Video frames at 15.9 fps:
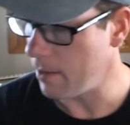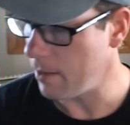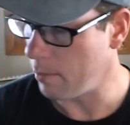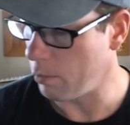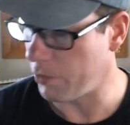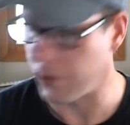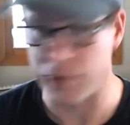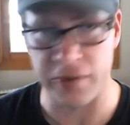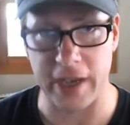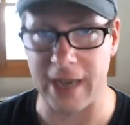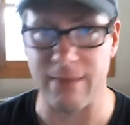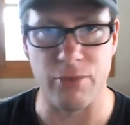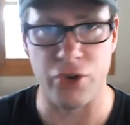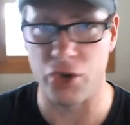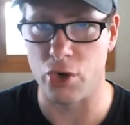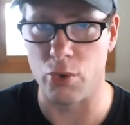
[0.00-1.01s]
with the
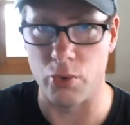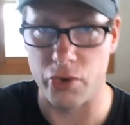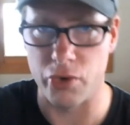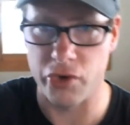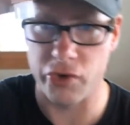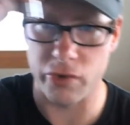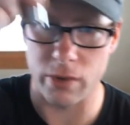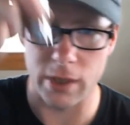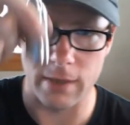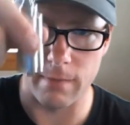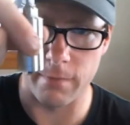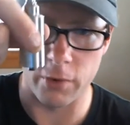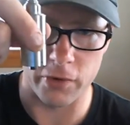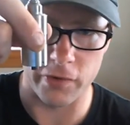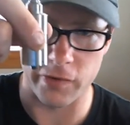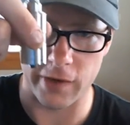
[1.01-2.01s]
same juice
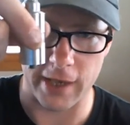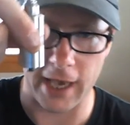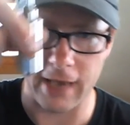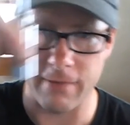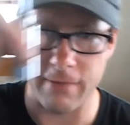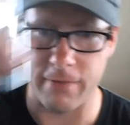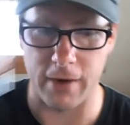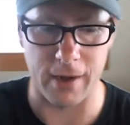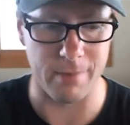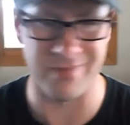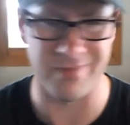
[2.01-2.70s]
versus a Kayfun,